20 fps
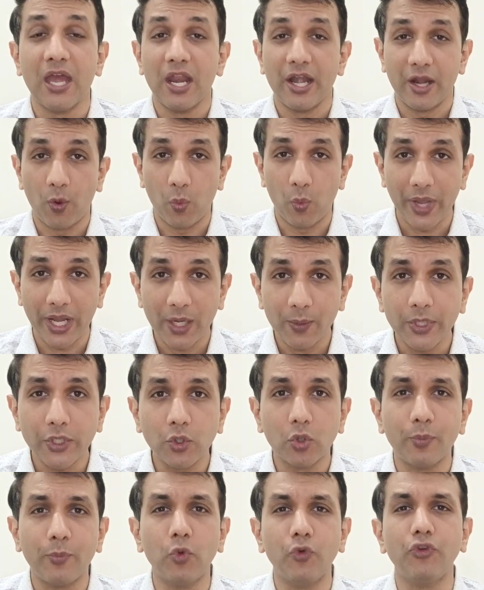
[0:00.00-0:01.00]
Now, whenever
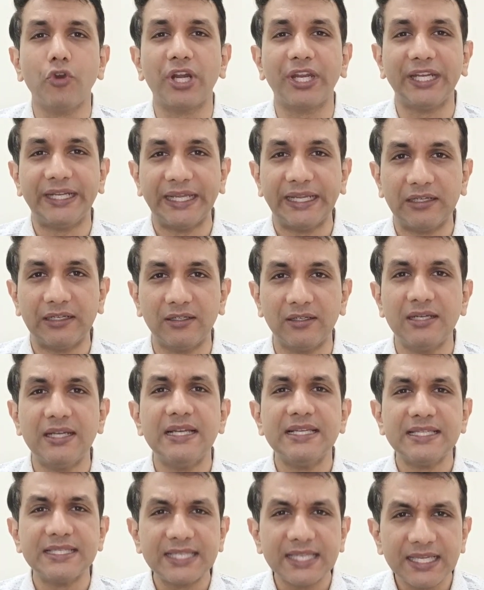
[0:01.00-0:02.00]
you remove your retainer,
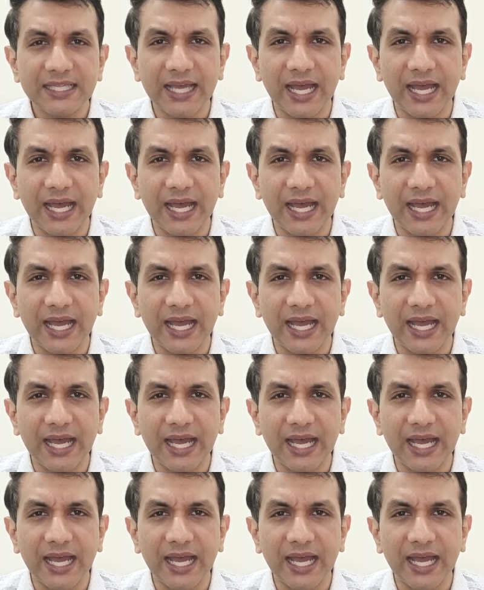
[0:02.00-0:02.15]
see